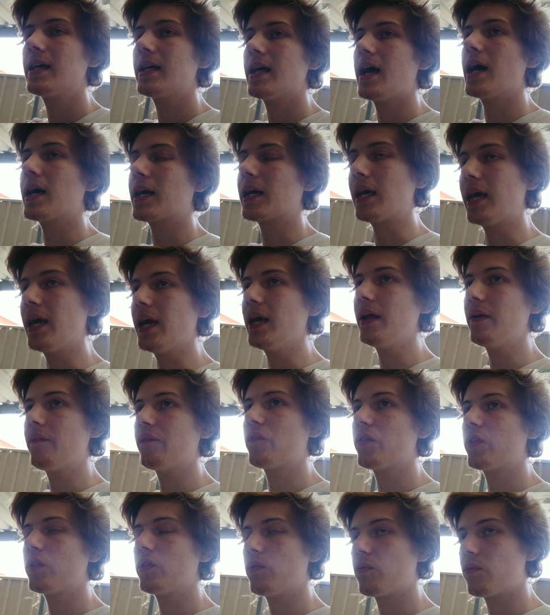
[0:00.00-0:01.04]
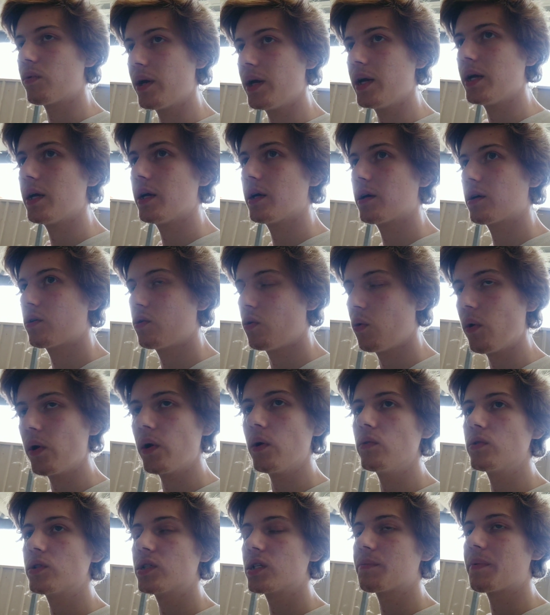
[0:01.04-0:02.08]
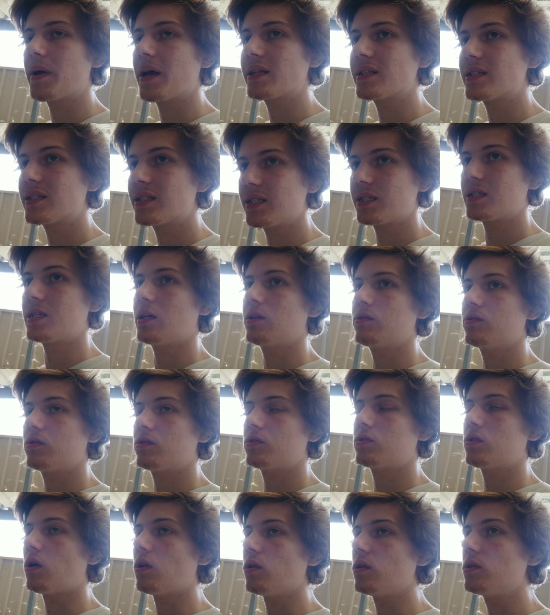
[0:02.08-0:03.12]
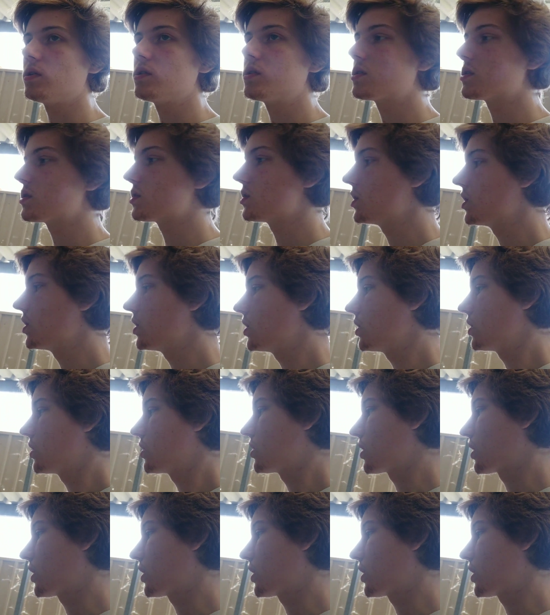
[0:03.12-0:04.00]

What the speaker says: A kit for the rear coils is about $600. The